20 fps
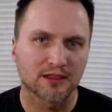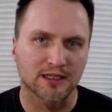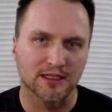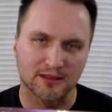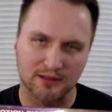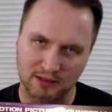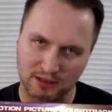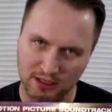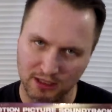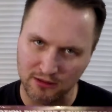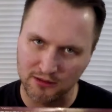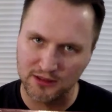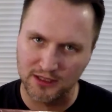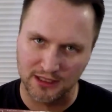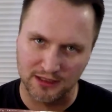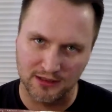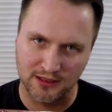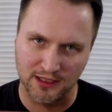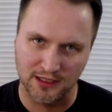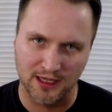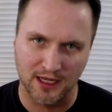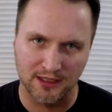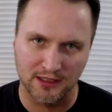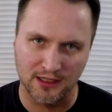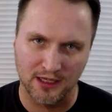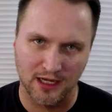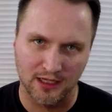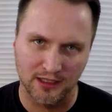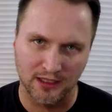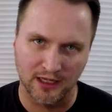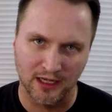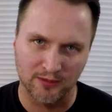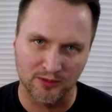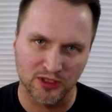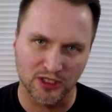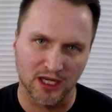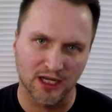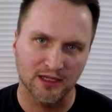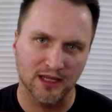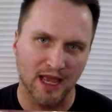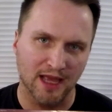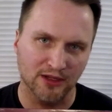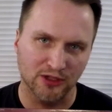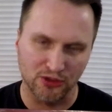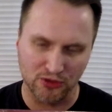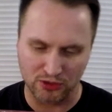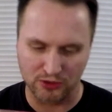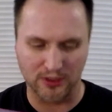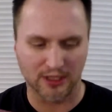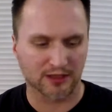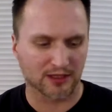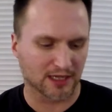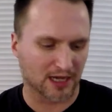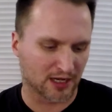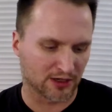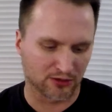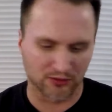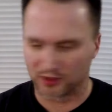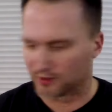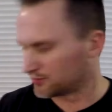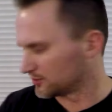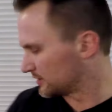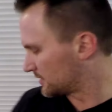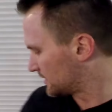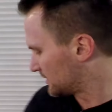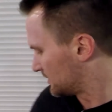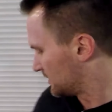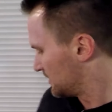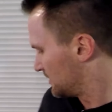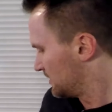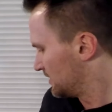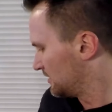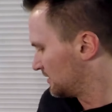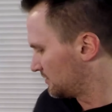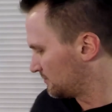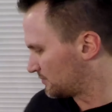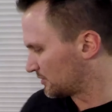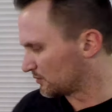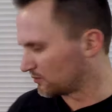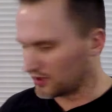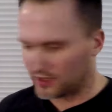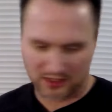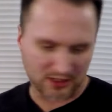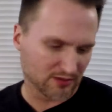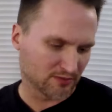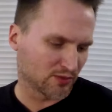It's still $16.99 on Amazon, and you do get the auto rip with it. But one of the